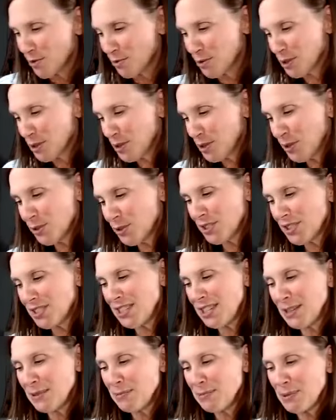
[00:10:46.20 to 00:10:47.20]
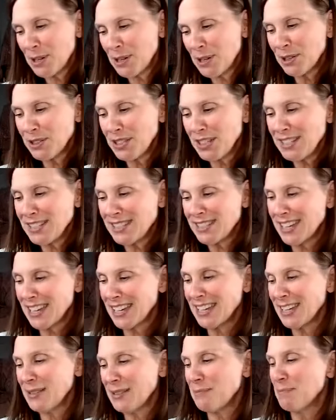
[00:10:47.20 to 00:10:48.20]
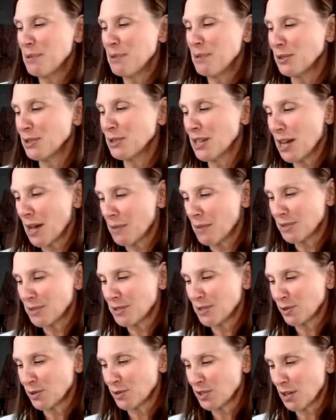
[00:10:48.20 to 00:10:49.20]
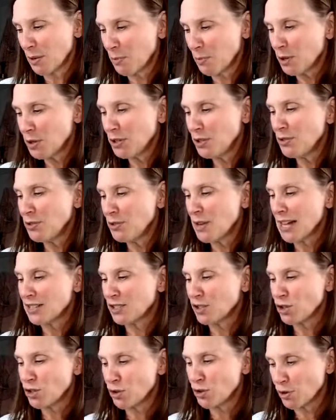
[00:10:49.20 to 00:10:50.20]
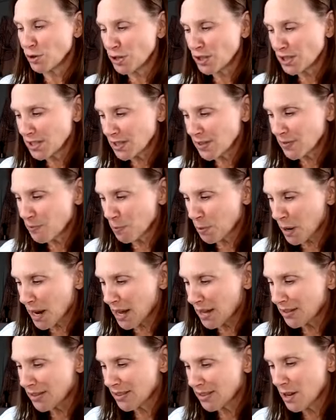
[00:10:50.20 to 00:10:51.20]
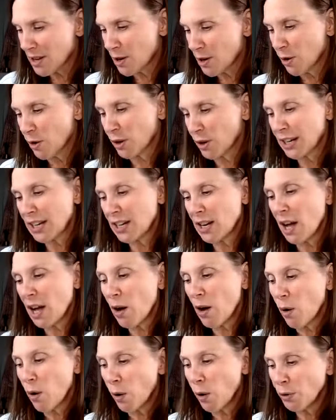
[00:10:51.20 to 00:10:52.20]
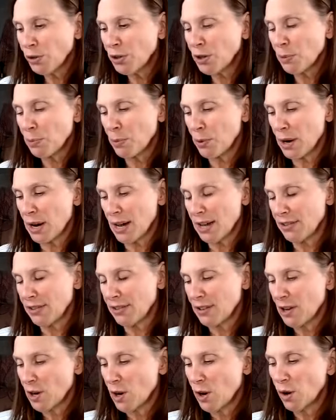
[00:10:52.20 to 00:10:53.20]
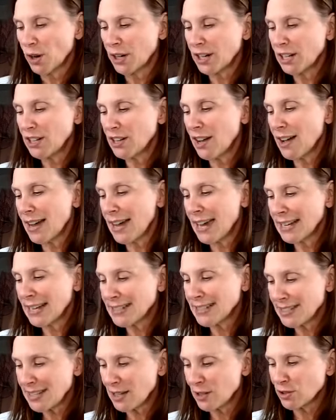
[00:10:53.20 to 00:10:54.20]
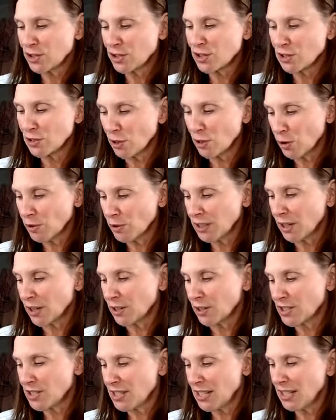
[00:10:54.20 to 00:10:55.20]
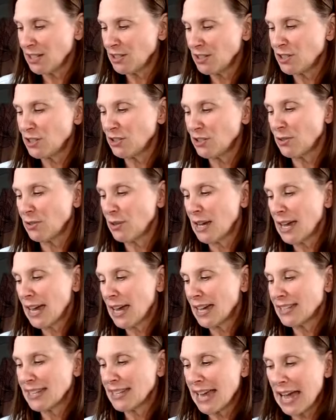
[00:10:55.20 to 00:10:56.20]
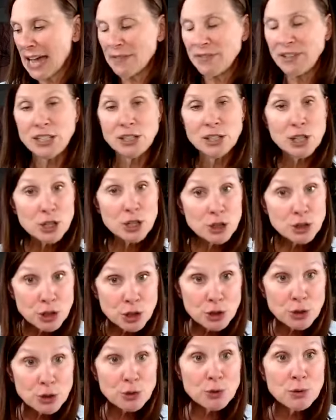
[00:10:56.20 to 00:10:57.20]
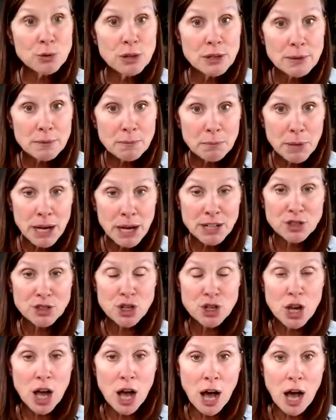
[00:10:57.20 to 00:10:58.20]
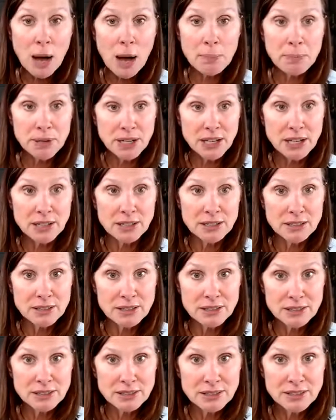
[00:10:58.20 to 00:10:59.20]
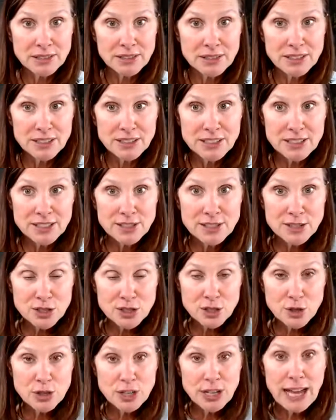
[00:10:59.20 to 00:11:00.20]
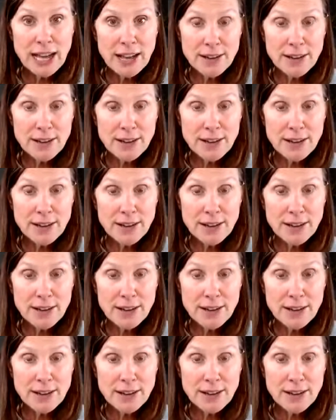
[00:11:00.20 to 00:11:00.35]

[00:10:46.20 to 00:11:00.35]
reduce the impurities that can build up. So someone who has shortness of breath or cannot hold their breath or cannot exhale slowly are seen to as having too much apana. So they